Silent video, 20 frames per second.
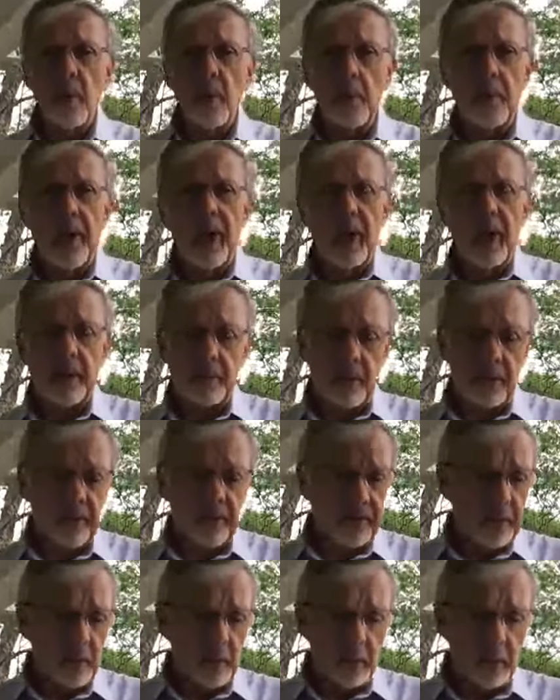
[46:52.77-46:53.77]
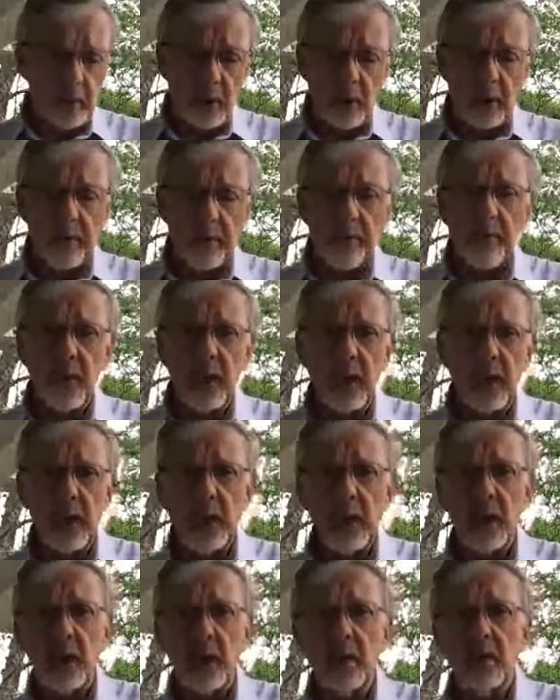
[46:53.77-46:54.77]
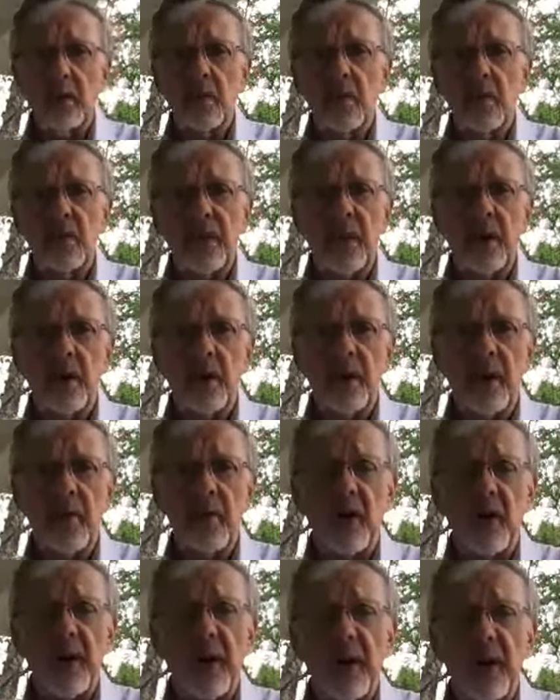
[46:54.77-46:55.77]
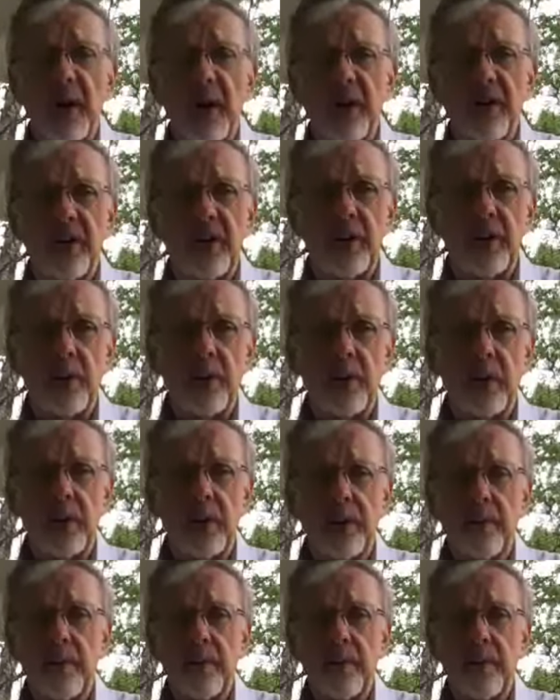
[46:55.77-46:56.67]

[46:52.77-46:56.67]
back before he and Sarah ever had any children.